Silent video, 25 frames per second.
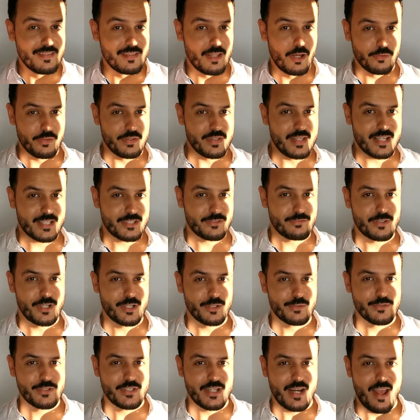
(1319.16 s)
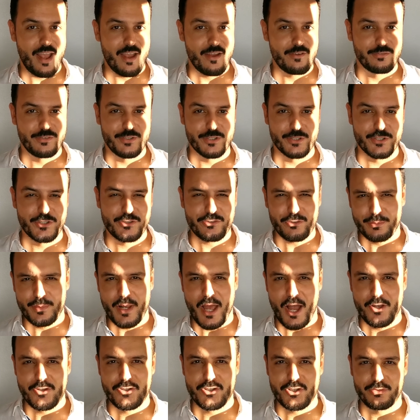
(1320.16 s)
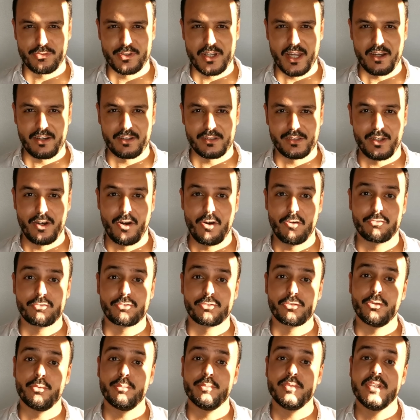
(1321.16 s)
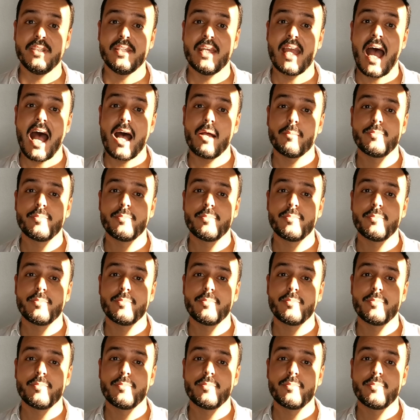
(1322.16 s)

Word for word: Now the next fragrance that I have here is from the House of Guerlain from the